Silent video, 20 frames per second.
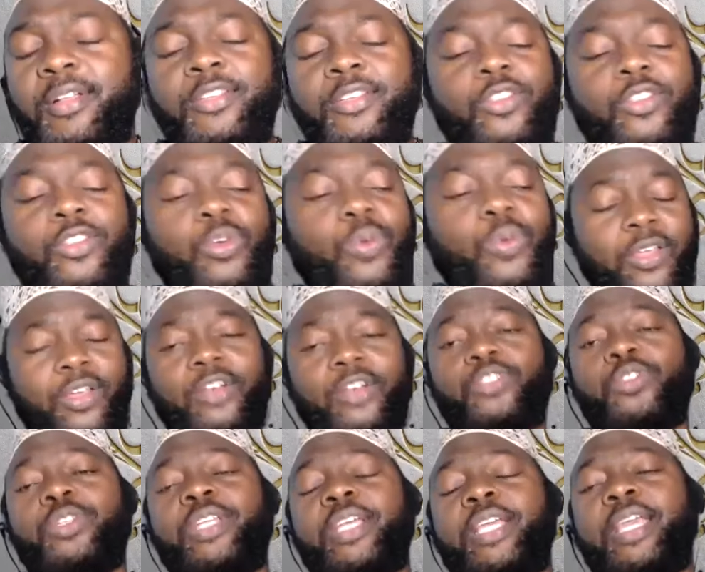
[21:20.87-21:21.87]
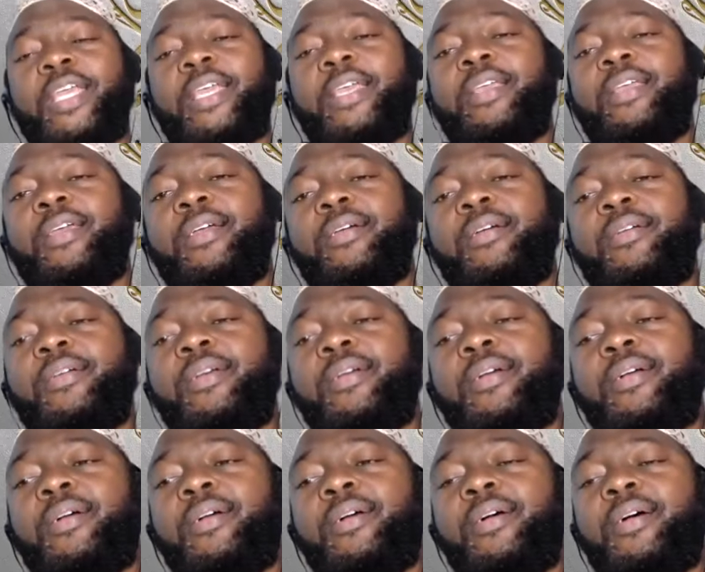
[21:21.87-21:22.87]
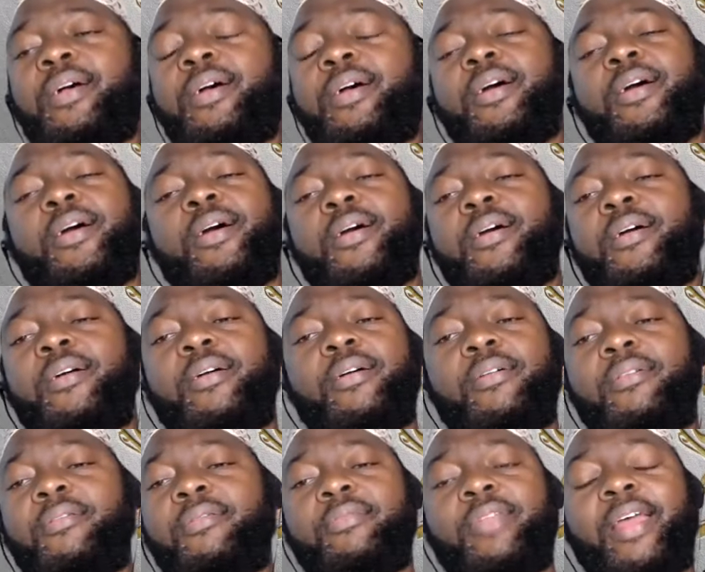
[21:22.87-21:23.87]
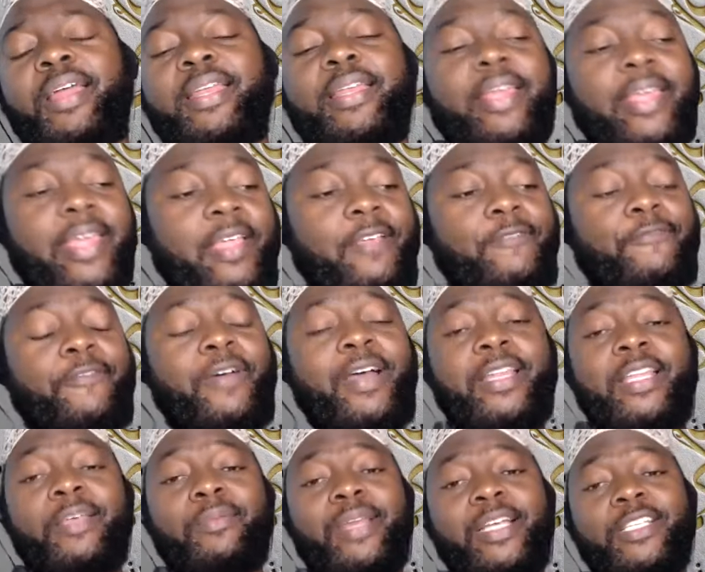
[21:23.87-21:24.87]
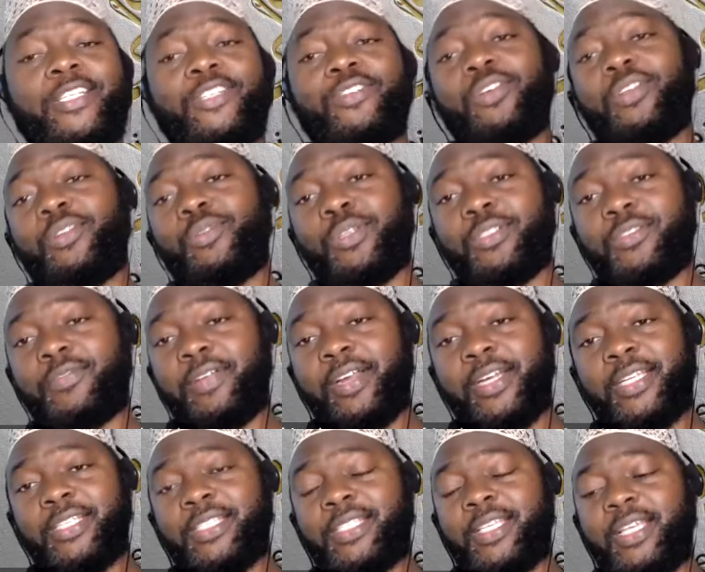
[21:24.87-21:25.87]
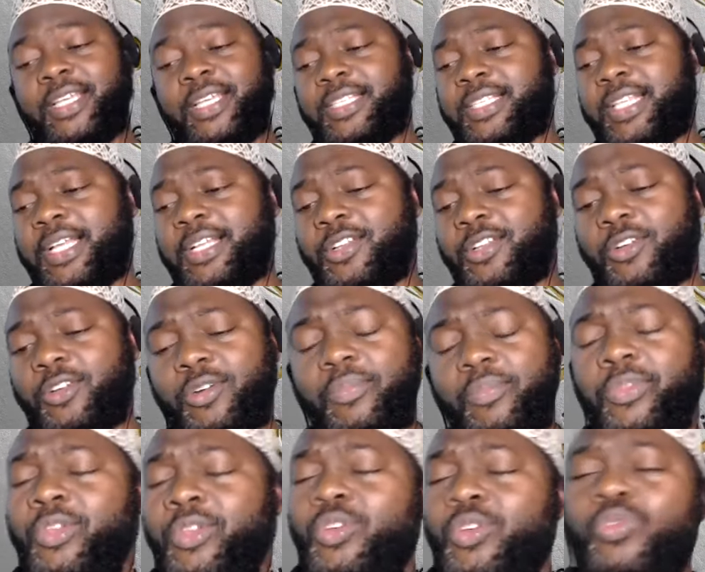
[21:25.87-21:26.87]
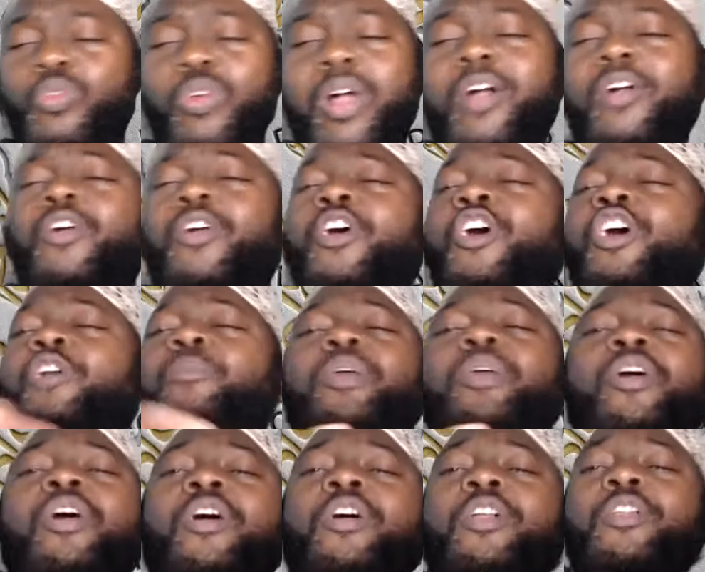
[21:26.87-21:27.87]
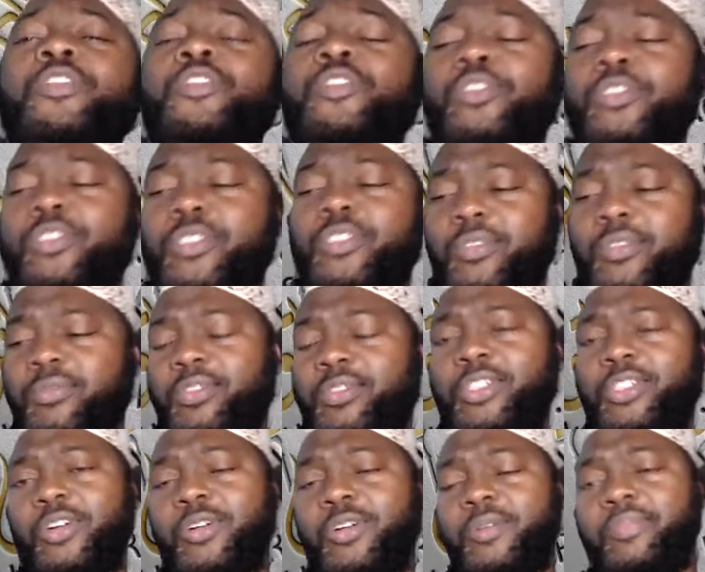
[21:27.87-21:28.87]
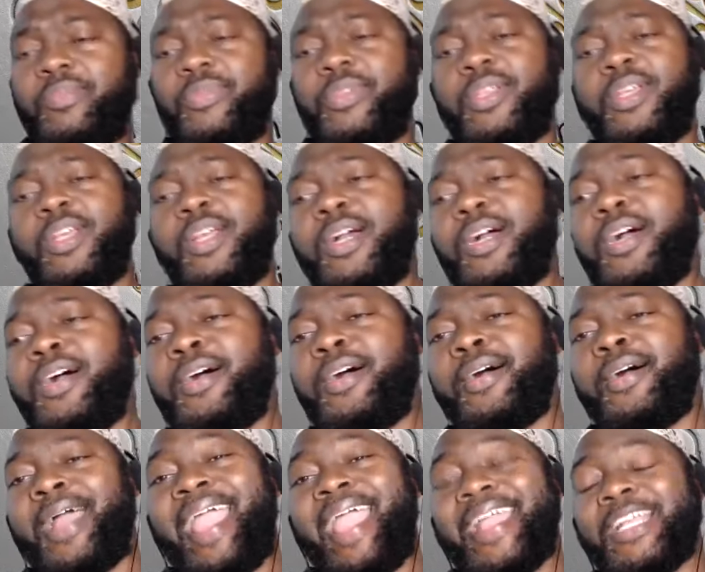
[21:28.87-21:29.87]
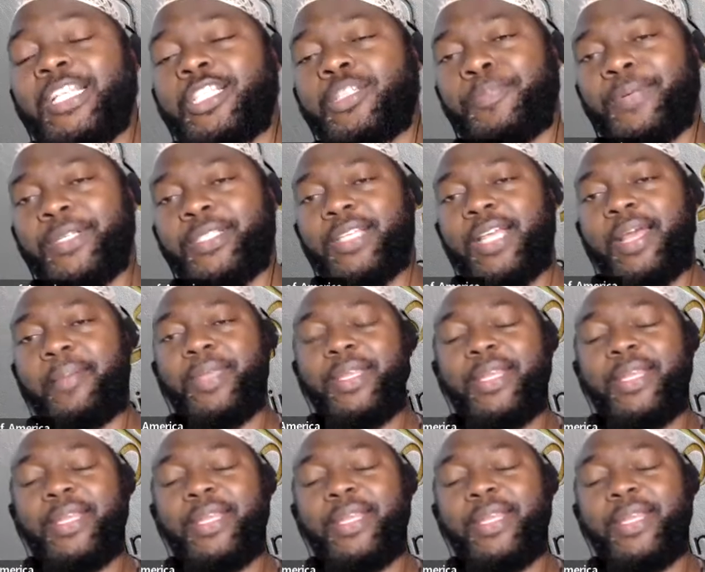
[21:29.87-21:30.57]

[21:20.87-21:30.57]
So when he got to the king, and the king found him that, you know, he was very sick, he said, you know, go and call me all those, you know, expert